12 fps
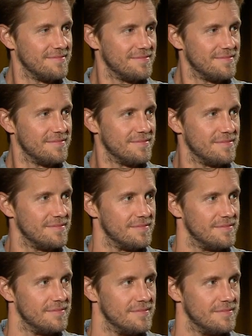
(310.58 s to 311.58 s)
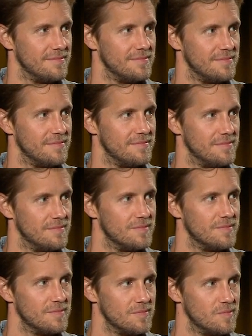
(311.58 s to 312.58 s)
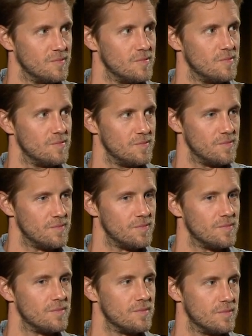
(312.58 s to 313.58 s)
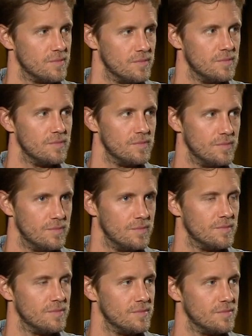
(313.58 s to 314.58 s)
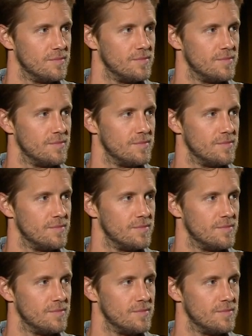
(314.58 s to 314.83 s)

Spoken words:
[no speech]